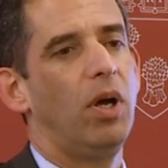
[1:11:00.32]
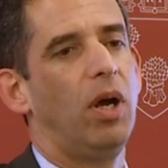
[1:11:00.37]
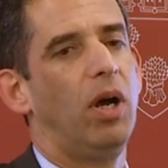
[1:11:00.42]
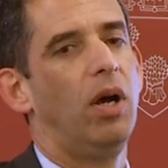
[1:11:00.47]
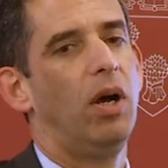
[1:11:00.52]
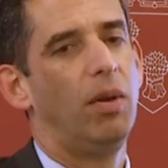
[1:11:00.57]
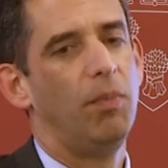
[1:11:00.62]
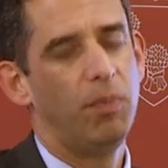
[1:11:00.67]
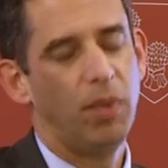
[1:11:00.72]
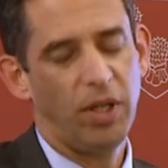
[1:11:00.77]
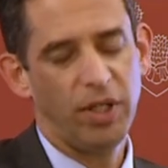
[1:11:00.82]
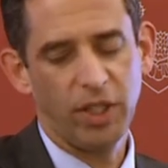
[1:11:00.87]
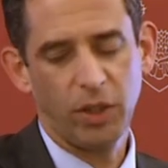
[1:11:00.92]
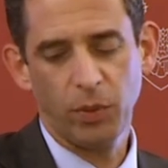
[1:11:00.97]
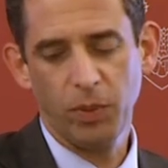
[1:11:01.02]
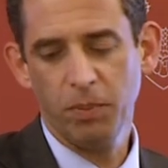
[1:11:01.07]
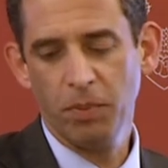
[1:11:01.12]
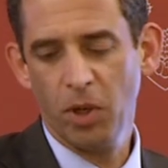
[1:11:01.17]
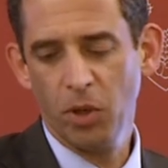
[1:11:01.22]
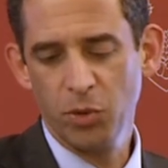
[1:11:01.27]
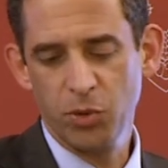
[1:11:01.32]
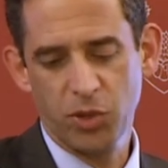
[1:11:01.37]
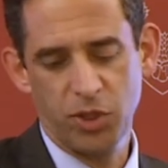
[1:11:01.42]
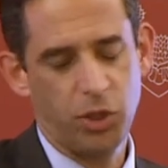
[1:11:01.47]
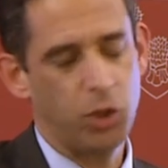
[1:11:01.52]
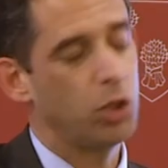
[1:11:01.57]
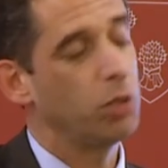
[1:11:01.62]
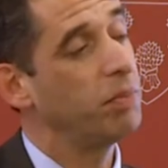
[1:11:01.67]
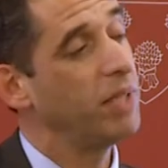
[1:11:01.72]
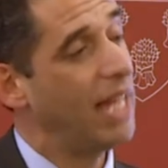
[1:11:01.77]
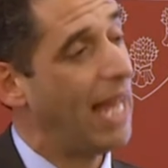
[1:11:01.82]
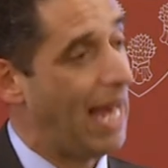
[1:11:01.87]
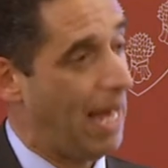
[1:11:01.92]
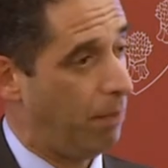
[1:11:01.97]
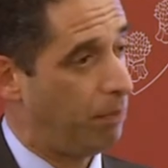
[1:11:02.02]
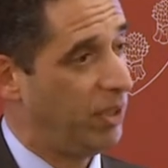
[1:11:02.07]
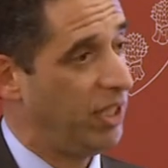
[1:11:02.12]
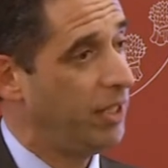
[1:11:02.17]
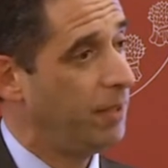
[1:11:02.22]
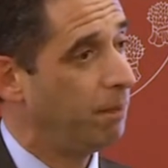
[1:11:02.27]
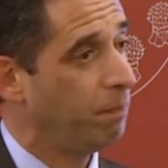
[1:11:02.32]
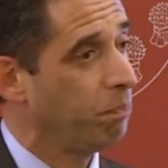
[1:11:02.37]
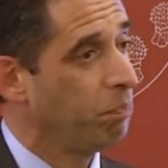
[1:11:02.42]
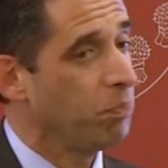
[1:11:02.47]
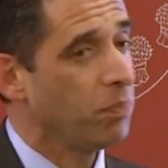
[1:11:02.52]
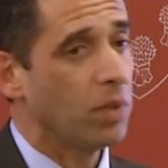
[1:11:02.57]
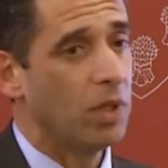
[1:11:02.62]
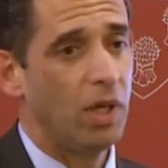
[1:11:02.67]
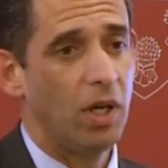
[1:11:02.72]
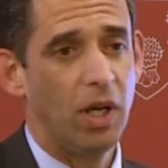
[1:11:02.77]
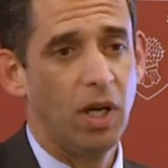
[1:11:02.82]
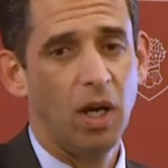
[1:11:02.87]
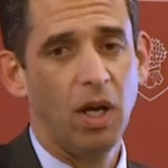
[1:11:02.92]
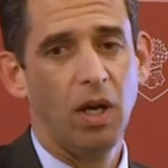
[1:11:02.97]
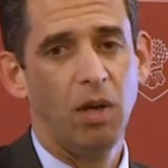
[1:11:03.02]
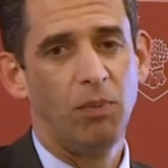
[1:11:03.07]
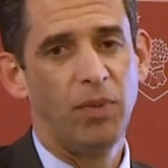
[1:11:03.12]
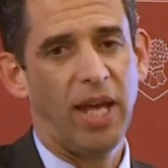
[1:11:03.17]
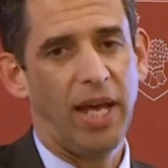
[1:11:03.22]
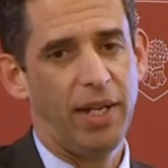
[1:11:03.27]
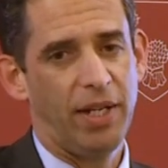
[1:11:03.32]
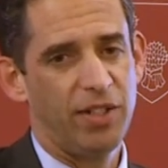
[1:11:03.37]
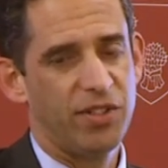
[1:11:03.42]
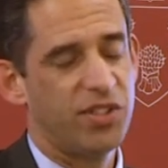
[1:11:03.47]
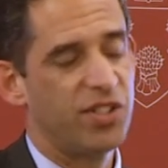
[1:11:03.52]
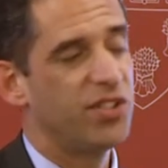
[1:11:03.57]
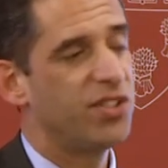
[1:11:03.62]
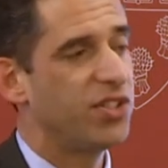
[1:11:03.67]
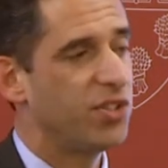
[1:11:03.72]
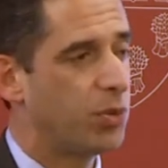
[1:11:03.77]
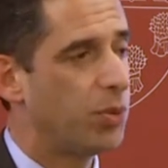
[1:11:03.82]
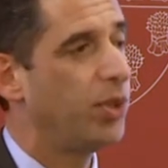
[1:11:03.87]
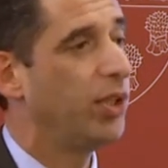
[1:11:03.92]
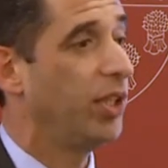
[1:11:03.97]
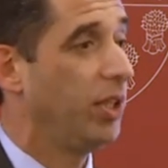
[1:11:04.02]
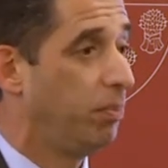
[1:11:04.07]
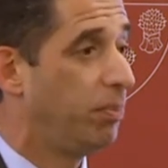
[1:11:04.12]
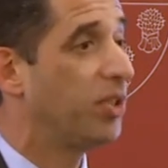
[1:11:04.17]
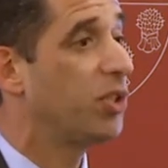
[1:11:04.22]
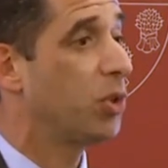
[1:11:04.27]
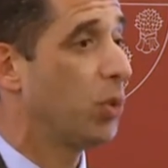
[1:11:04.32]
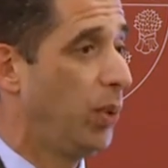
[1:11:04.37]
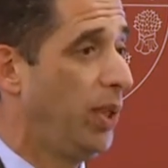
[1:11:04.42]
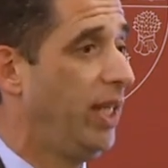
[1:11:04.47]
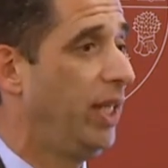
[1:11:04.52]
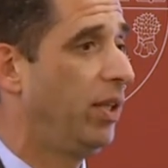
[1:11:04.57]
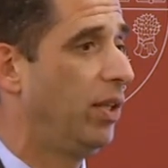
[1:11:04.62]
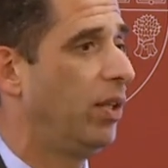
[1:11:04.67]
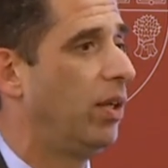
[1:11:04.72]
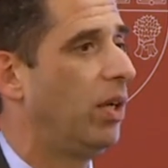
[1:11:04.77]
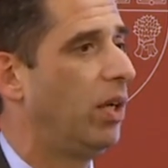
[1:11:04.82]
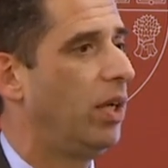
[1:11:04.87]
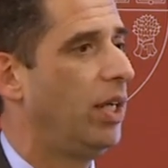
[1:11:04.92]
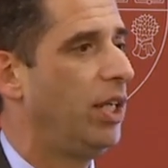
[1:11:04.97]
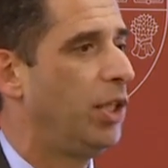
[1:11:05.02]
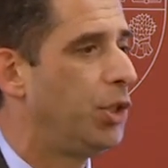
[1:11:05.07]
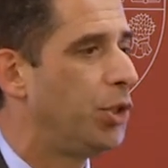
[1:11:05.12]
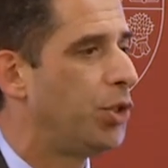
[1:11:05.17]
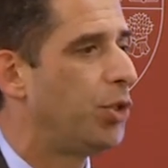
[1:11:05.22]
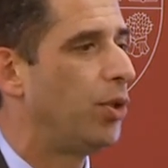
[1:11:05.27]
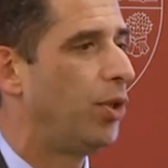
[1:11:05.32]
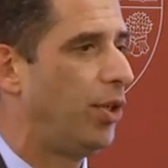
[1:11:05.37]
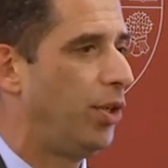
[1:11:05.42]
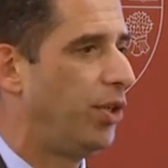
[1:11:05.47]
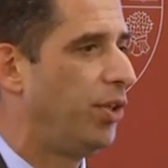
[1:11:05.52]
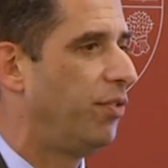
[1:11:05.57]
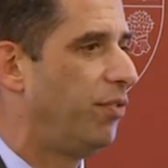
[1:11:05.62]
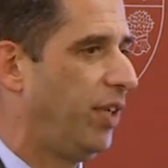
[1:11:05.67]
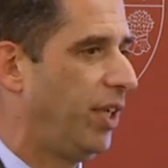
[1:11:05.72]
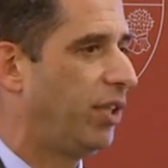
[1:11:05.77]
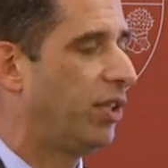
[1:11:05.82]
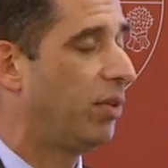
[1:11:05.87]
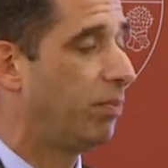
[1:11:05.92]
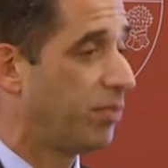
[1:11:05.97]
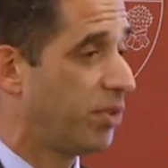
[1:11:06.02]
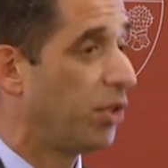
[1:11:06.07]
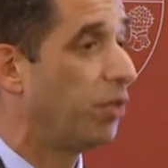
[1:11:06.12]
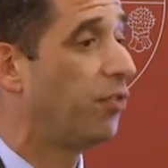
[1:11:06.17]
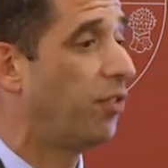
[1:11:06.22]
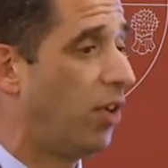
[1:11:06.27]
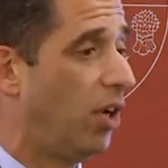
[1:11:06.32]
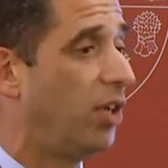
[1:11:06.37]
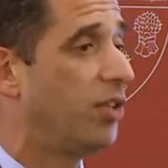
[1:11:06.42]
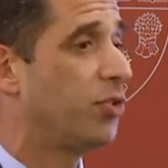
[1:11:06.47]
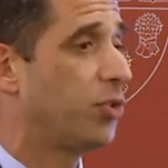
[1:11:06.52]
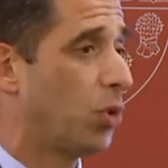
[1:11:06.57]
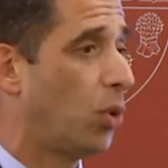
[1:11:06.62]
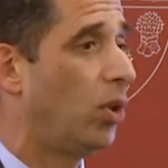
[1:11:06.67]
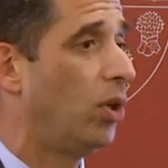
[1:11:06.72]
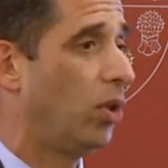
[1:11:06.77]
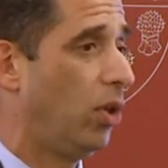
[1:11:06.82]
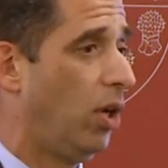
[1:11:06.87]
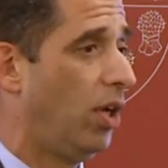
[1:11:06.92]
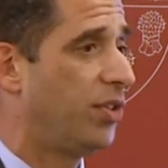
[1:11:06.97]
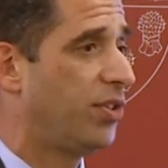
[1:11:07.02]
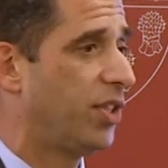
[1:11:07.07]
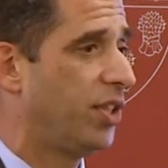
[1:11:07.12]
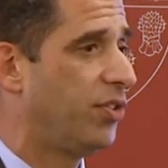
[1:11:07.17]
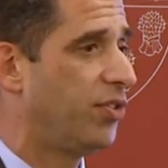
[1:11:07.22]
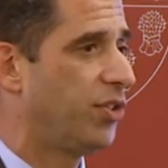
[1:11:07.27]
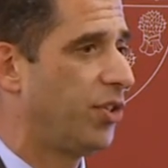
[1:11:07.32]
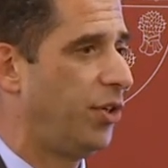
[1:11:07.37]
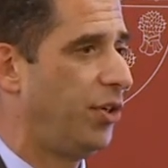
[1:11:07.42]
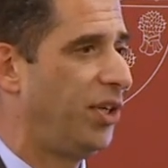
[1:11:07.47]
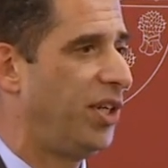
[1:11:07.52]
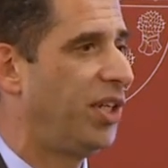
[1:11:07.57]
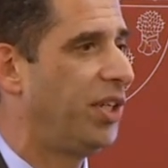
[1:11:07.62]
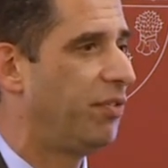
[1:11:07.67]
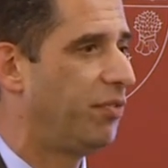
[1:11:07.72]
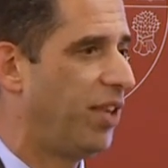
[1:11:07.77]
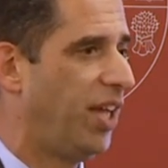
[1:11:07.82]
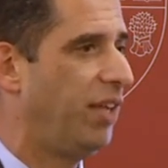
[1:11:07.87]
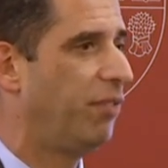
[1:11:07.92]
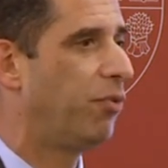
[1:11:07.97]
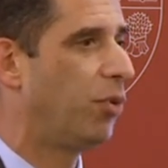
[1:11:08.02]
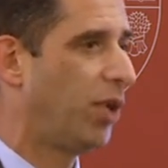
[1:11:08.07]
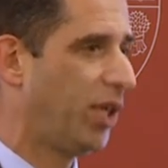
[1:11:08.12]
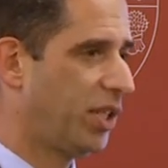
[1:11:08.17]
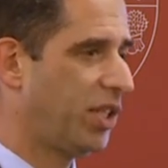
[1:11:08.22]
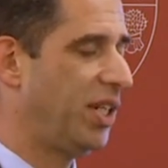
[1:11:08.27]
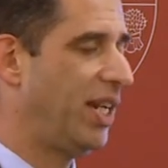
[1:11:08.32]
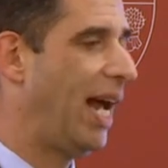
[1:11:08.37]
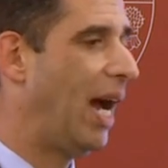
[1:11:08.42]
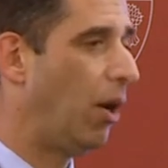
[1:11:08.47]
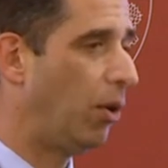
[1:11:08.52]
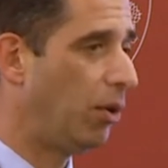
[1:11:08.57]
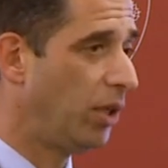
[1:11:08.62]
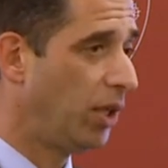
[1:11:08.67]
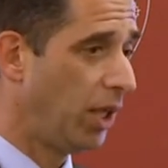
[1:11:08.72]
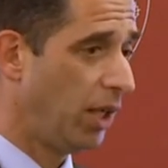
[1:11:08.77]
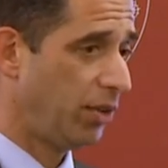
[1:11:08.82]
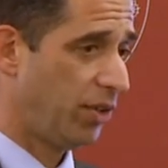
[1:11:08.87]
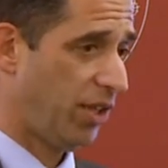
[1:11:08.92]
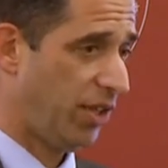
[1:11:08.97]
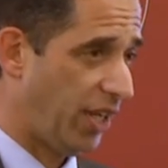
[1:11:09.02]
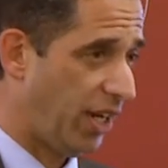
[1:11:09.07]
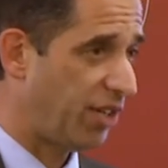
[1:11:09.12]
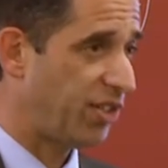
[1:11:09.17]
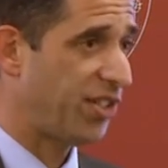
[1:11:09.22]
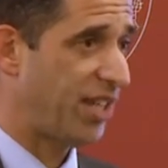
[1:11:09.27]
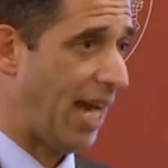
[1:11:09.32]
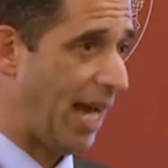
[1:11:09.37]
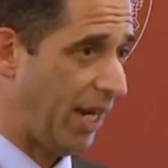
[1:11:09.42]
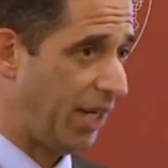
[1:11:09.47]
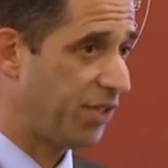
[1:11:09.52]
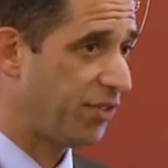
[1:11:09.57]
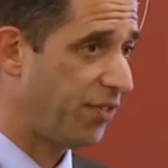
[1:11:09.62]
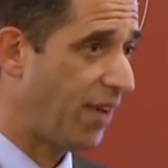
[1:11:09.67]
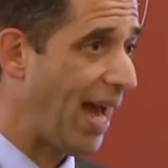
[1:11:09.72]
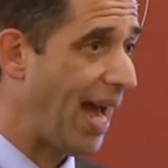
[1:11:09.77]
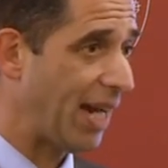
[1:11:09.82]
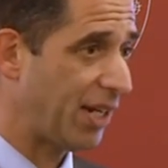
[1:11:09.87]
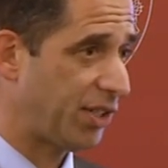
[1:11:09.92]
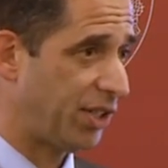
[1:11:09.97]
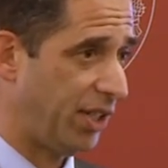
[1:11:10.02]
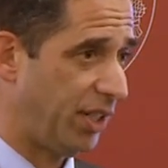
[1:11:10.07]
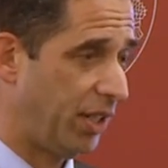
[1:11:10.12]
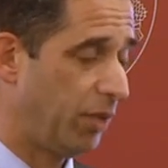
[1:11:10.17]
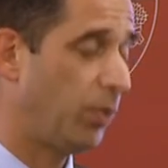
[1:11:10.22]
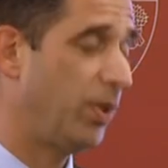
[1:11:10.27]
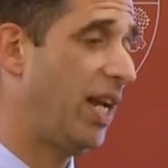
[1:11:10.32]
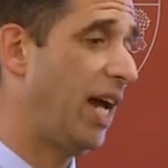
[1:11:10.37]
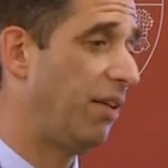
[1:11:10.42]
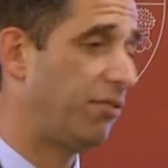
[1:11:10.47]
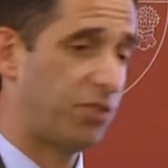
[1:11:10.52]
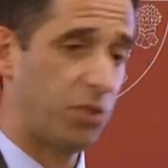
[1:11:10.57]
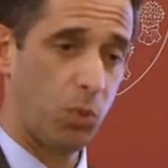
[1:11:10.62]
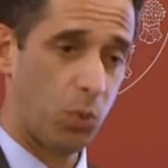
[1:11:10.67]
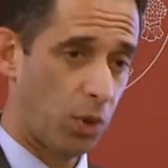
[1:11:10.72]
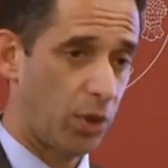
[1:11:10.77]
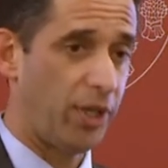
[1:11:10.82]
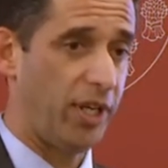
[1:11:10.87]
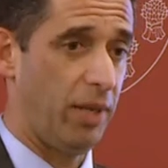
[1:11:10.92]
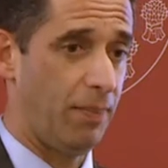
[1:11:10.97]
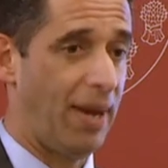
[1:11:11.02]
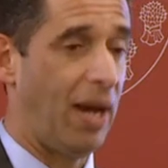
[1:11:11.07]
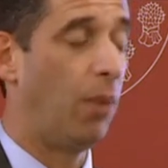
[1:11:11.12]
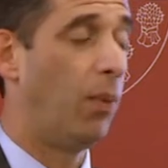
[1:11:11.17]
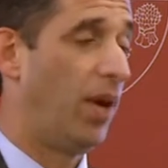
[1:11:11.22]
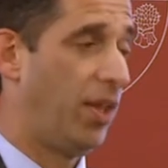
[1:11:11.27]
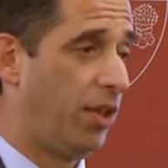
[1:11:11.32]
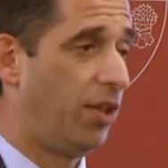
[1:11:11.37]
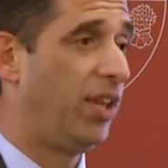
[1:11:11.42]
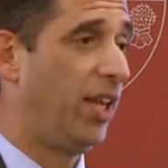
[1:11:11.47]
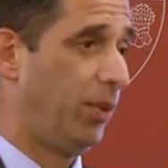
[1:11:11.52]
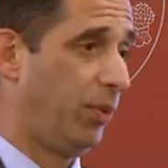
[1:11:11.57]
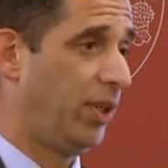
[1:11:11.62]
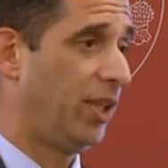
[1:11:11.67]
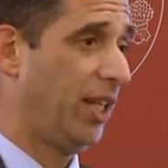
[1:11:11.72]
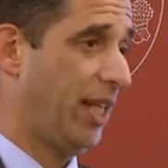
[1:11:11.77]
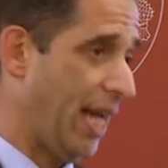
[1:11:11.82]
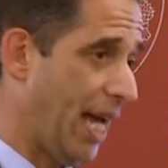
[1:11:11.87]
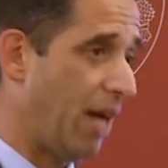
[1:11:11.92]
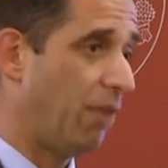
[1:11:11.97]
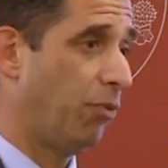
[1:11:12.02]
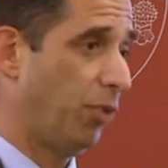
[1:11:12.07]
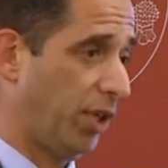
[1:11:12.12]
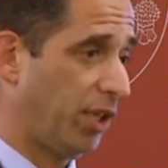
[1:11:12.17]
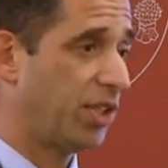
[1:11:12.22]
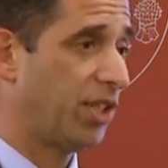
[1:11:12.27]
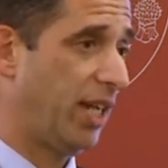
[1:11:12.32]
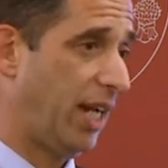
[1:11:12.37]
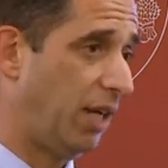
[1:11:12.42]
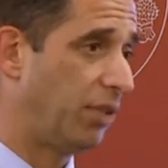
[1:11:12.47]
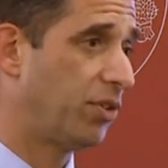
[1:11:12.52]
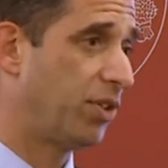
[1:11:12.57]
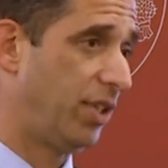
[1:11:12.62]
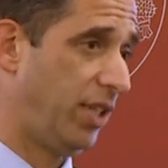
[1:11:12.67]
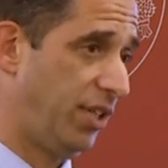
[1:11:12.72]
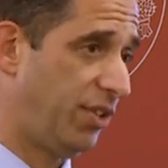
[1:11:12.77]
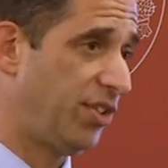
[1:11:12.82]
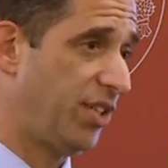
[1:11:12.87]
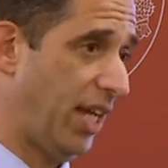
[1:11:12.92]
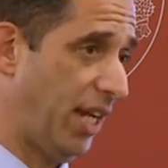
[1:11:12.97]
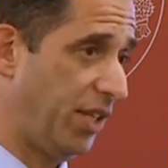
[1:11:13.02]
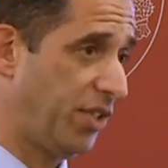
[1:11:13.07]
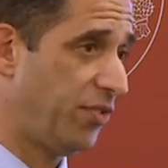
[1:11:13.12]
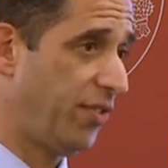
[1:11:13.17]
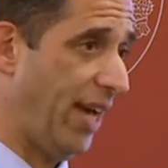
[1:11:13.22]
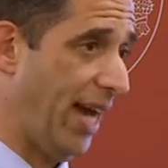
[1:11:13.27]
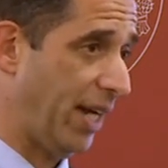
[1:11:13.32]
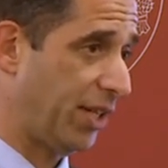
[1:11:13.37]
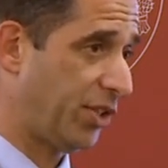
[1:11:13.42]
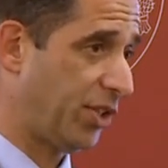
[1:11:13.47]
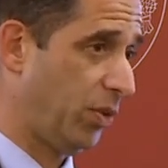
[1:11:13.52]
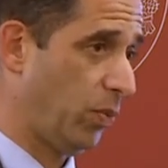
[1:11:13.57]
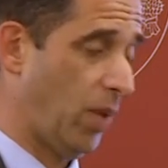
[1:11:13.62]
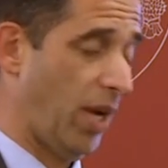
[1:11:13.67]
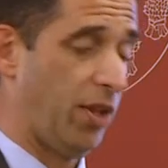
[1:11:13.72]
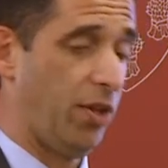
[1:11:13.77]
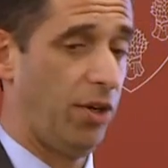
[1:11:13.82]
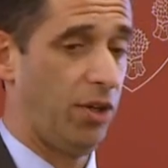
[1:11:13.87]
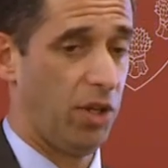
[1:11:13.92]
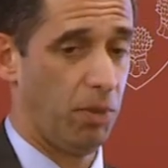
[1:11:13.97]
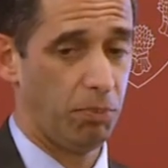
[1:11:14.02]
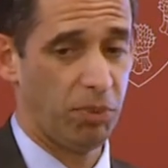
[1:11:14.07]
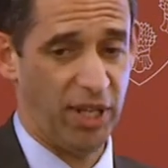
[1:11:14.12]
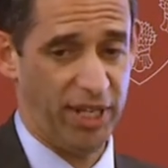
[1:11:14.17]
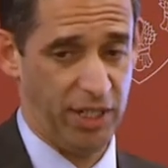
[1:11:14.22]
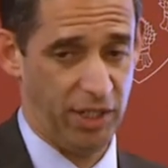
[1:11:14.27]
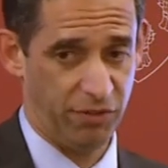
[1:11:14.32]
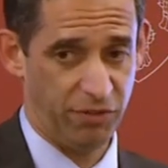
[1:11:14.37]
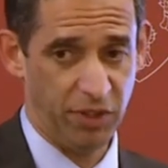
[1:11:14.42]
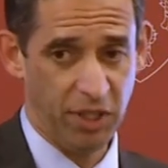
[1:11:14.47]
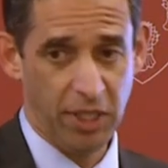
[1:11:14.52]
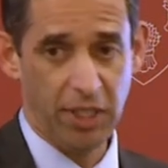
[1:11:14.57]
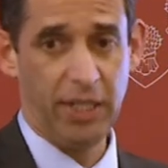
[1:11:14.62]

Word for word: um, I think we mostly should be happy. Um, that is, this is really between the injurer and the victim so far as tort law is concerned, and if they've worked it out, to their satisfaction, and we'd have to worry about whether they really have worked it out to their satisfaction, whether the plaintiff